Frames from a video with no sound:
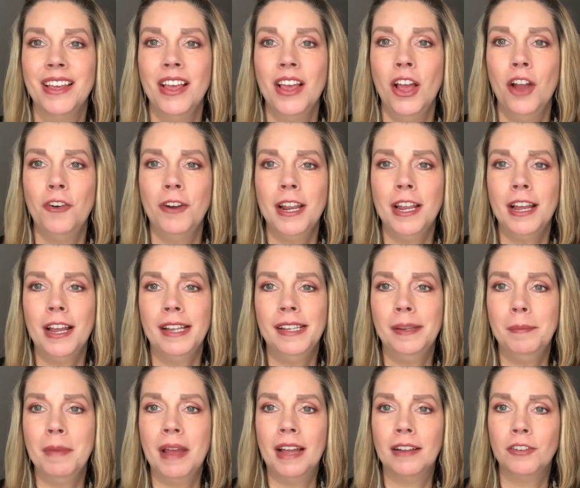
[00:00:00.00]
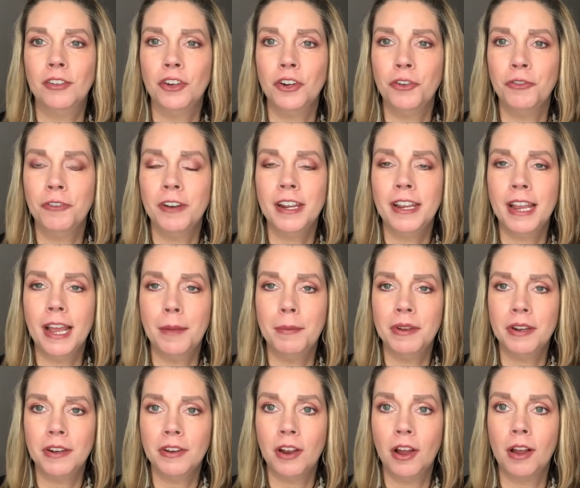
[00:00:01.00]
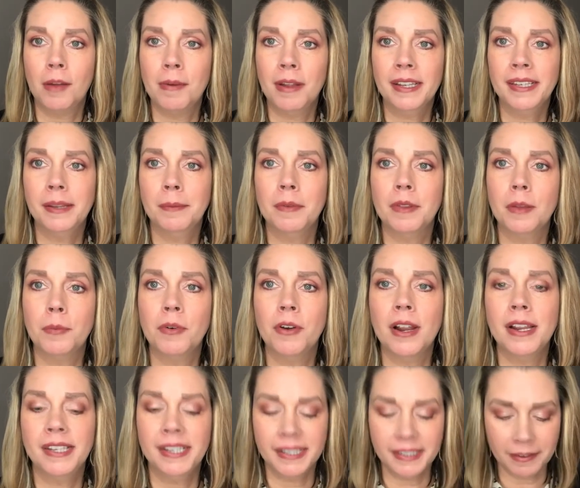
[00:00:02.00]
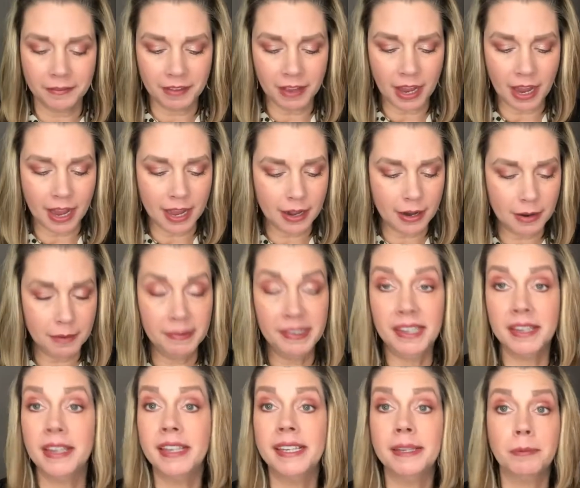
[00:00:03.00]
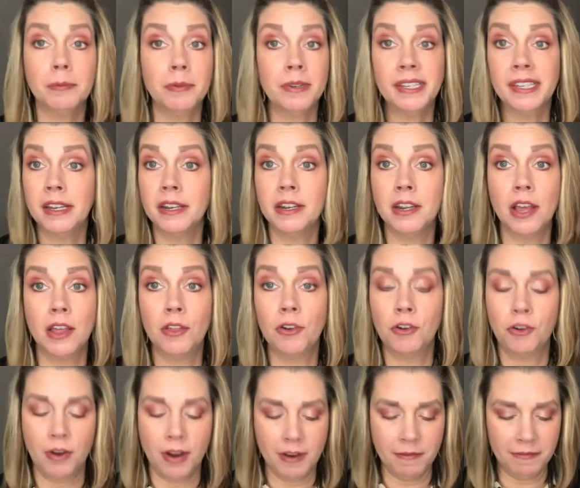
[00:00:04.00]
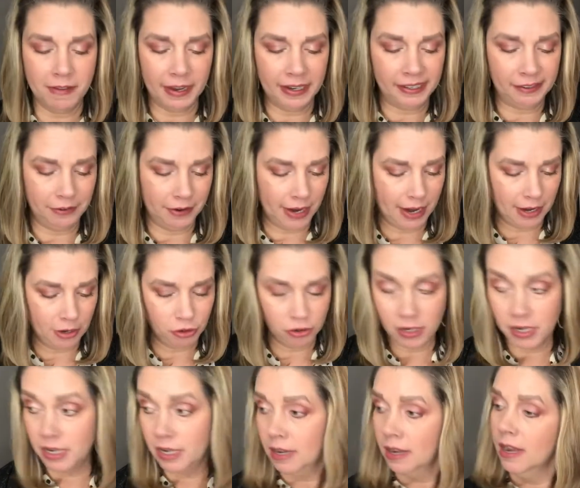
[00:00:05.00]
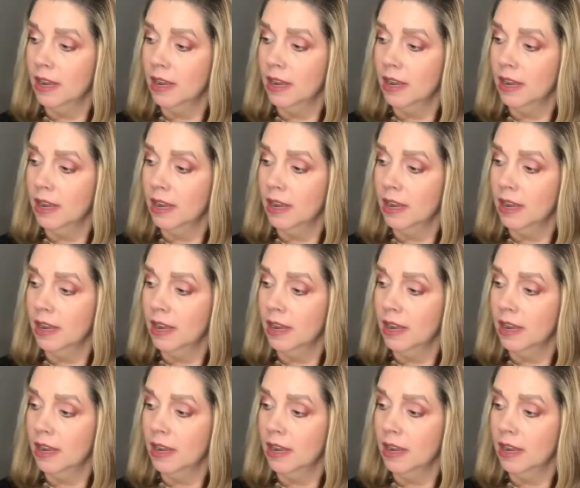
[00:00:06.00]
All right, guys, I'm back to do a recap and to talk about some of the prices of the items, and this was another great fix for Ashlynn.